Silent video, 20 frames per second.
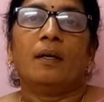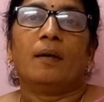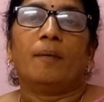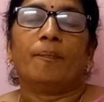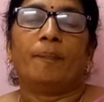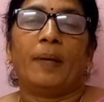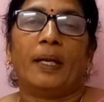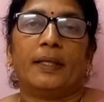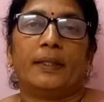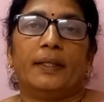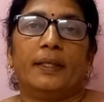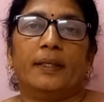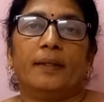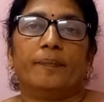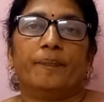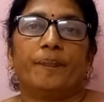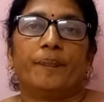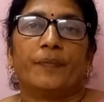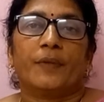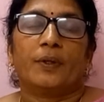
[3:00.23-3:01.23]
blood,
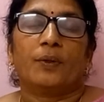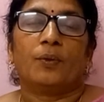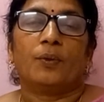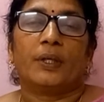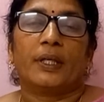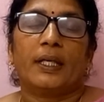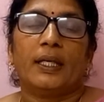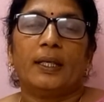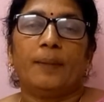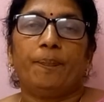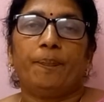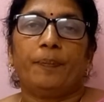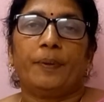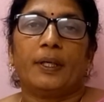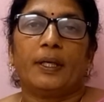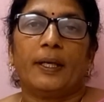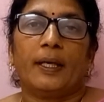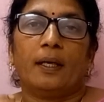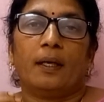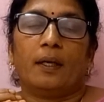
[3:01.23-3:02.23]
to keep
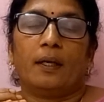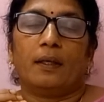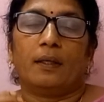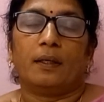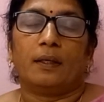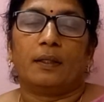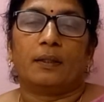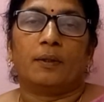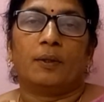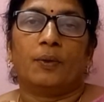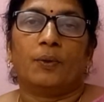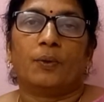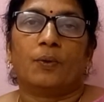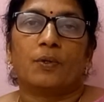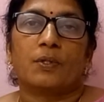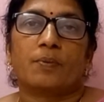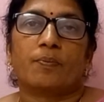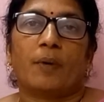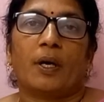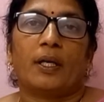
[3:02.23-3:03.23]

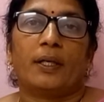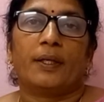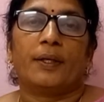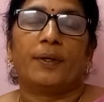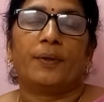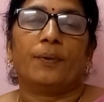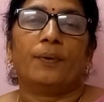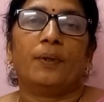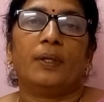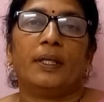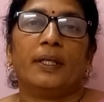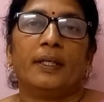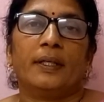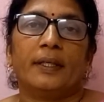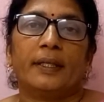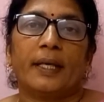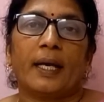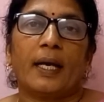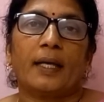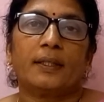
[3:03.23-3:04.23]
glucose molecule
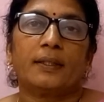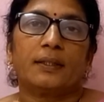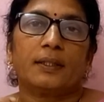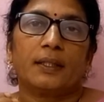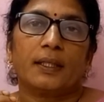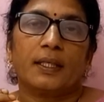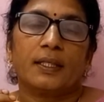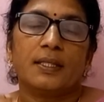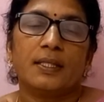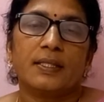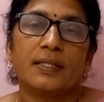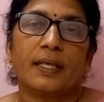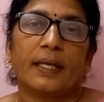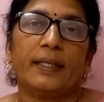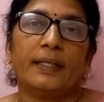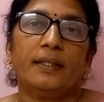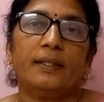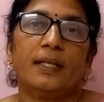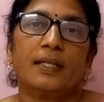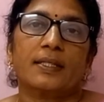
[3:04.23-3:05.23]
intact
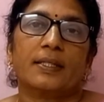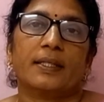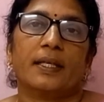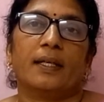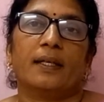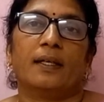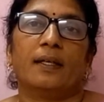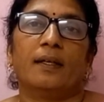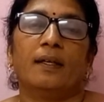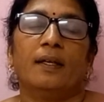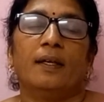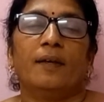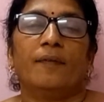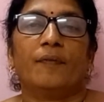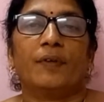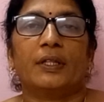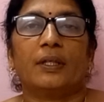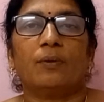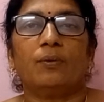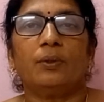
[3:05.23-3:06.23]
inside the cell
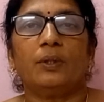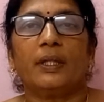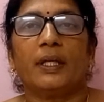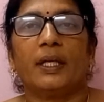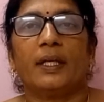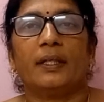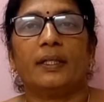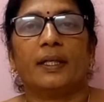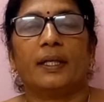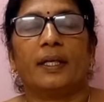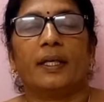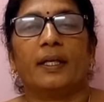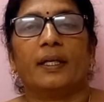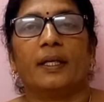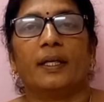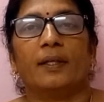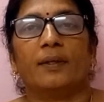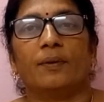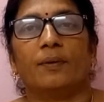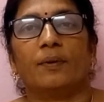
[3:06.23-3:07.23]
without entering
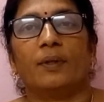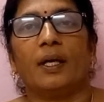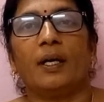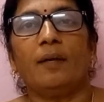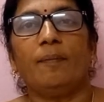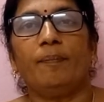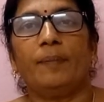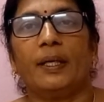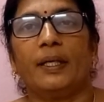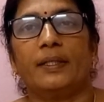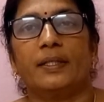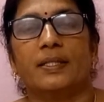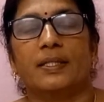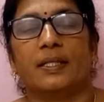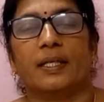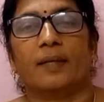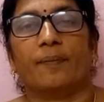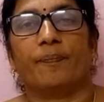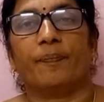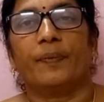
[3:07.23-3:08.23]
into the
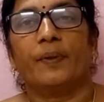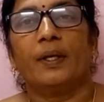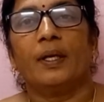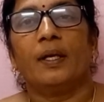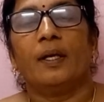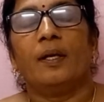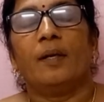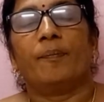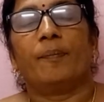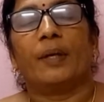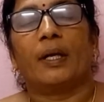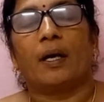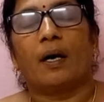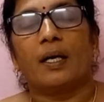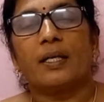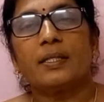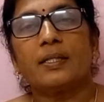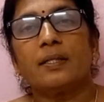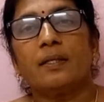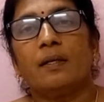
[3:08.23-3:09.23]
bloodstream,
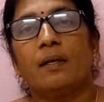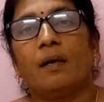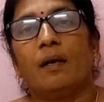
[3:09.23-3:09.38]
because